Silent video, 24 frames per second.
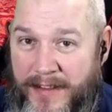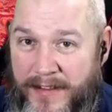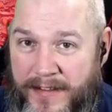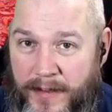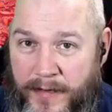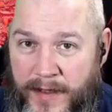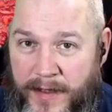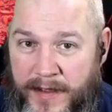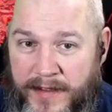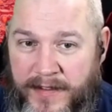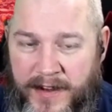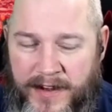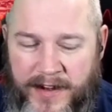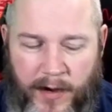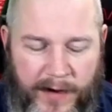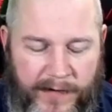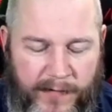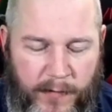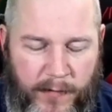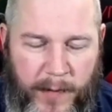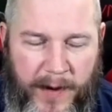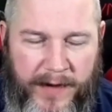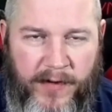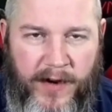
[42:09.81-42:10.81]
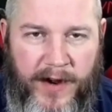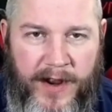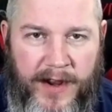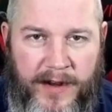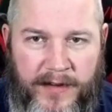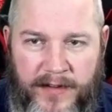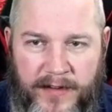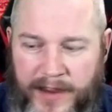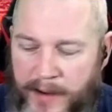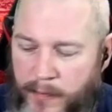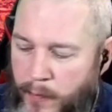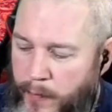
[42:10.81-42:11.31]
So they said, "Don't ever pay for eggs
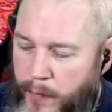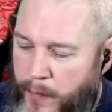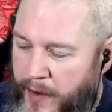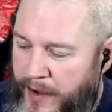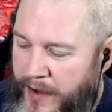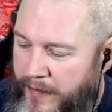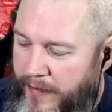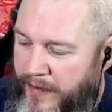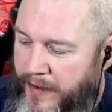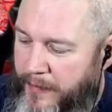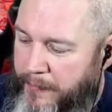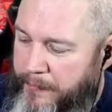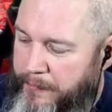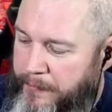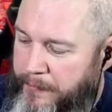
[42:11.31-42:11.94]
again. We'll bring you some."